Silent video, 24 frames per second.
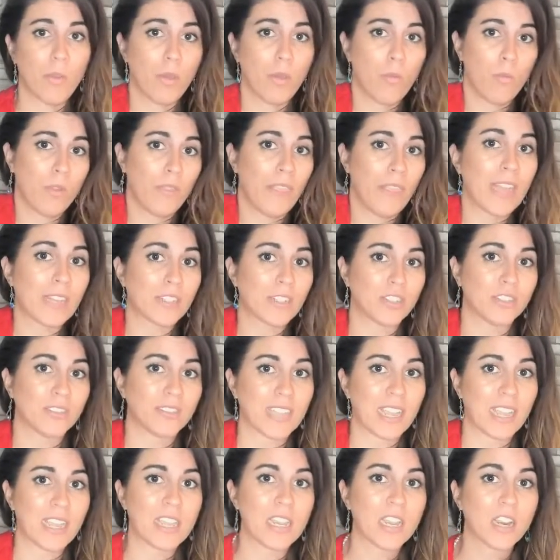would like to
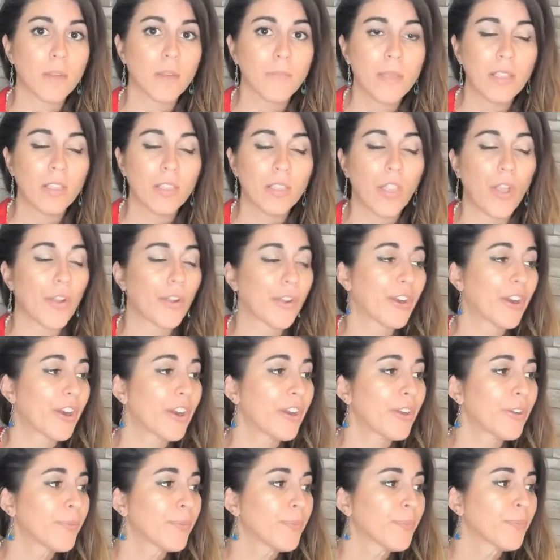stay here a bit longer.